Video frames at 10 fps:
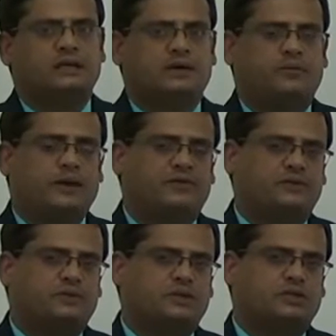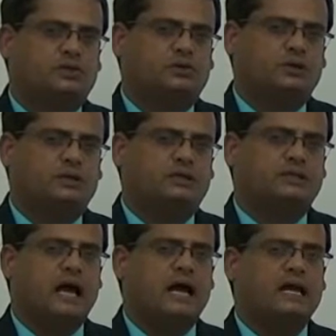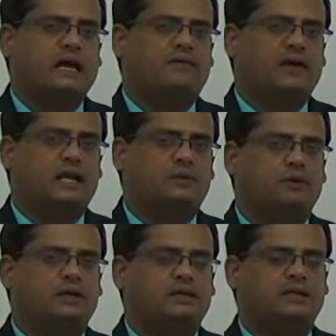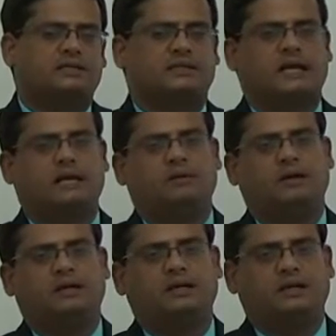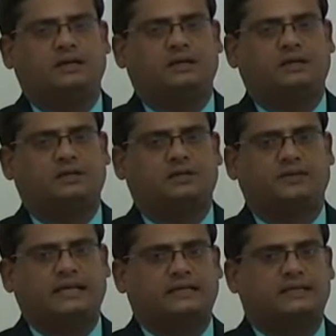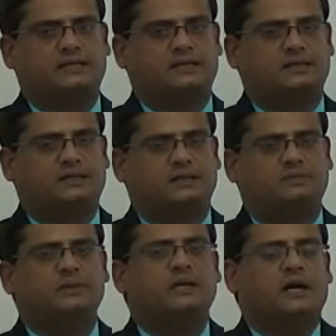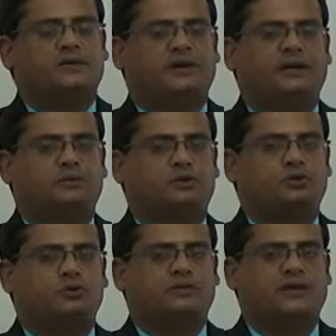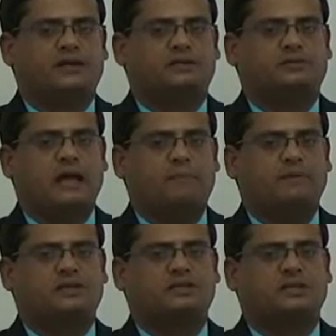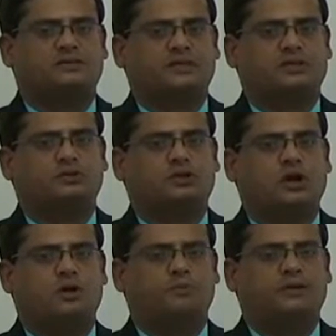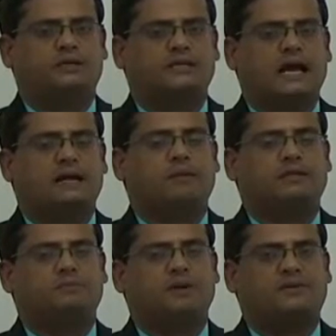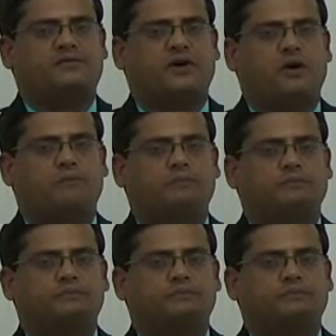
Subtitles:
The benefits of J2E is high availability, scalability, integration with the existing system, freedom to choose the vendors of the application server, tool components, and multi-platform.